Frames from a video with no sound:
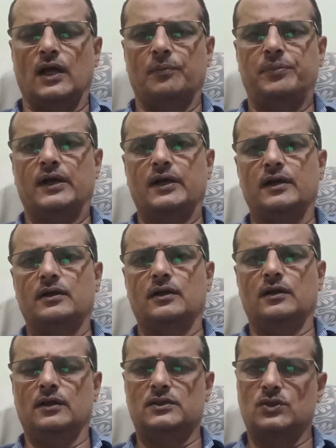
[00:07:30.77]

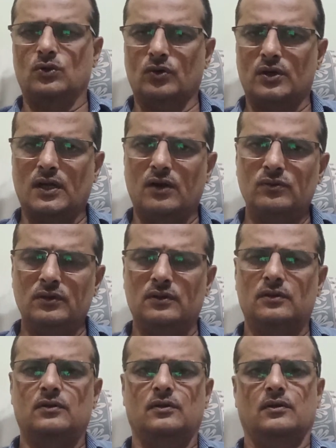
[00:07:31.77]
appetite is lower down,
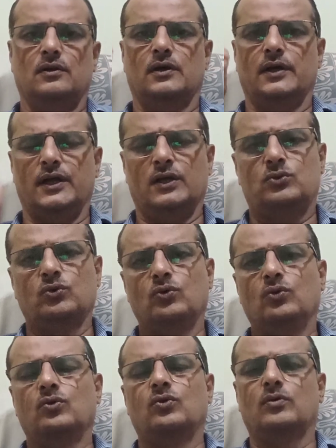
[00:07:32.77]

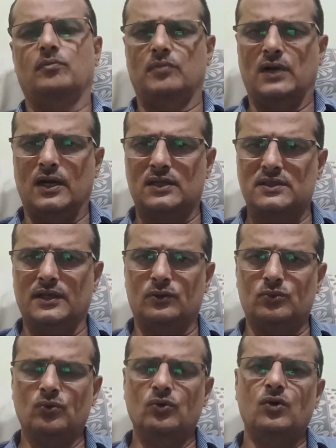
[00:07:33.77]
hetu, manasa
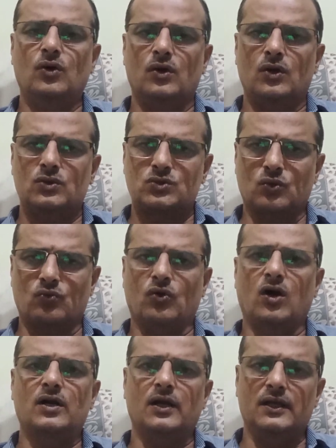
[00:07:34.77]
hetu. So
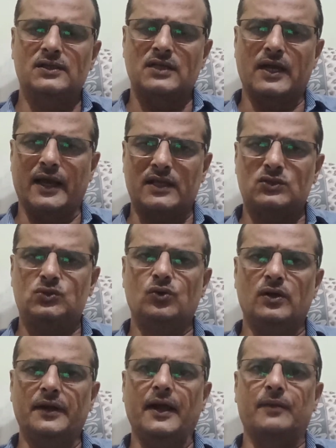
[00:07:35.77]
what is
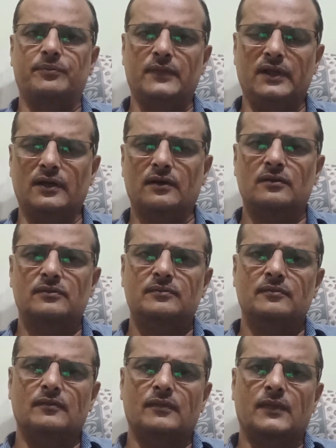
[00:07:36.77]
actually happening
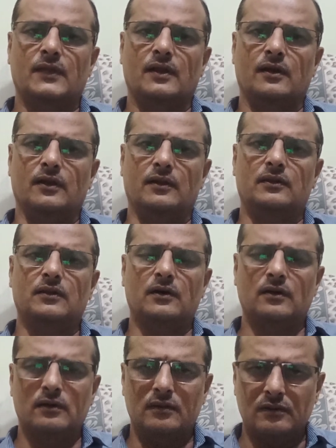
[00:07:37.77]
in
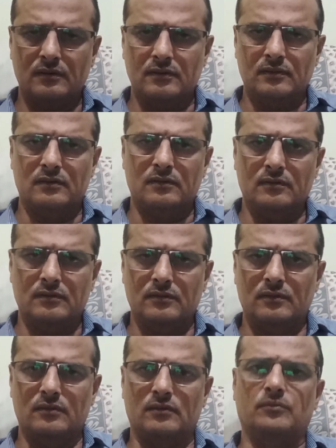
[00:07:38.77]
the
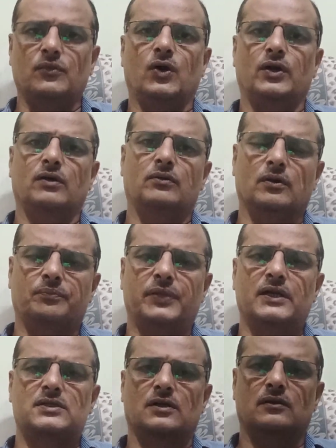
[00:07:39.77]
body of the
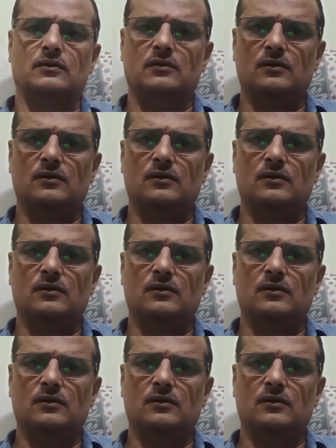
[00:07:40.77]
patient?